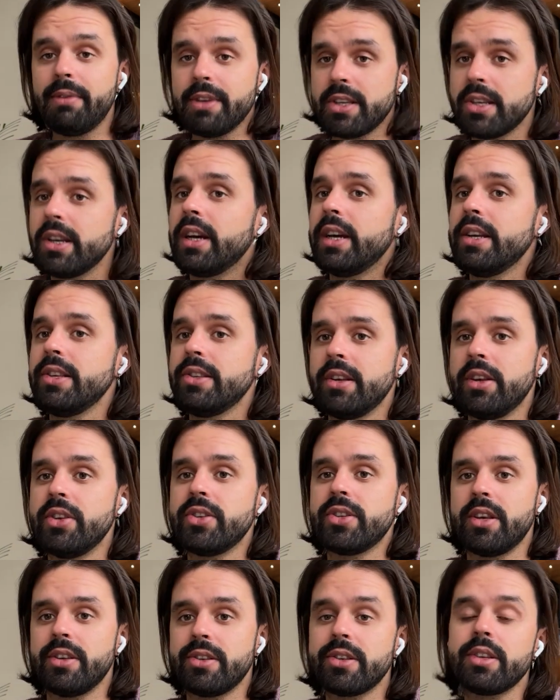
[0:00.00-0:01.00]
avatars
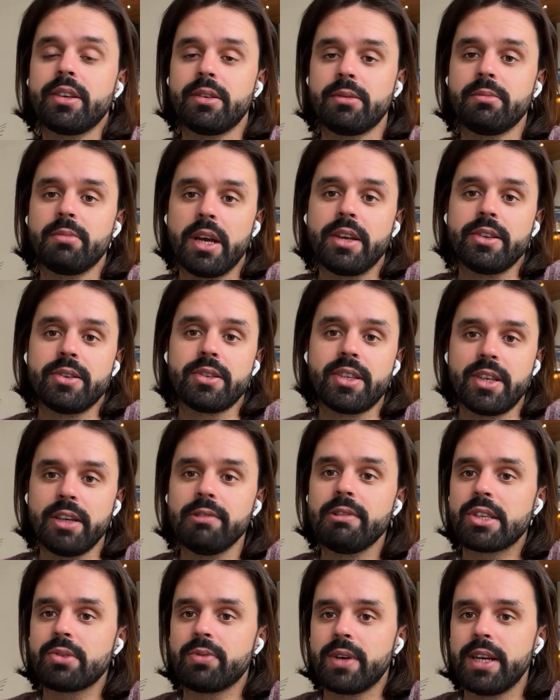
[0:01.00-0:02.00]
is
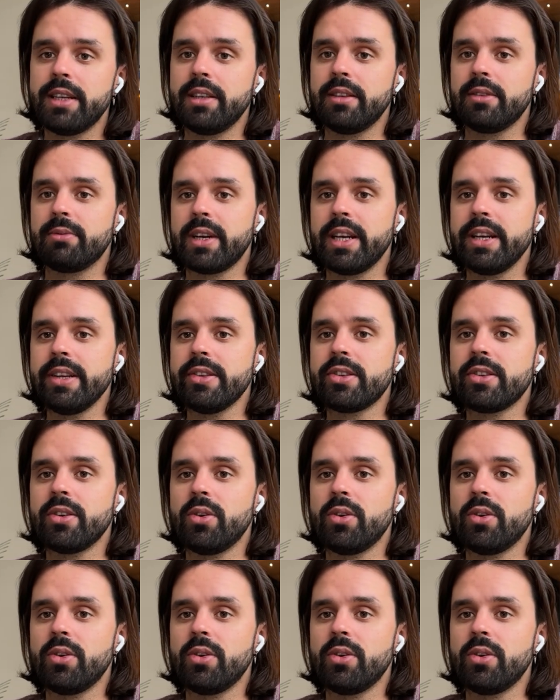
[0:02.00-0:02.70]
still a trend, right?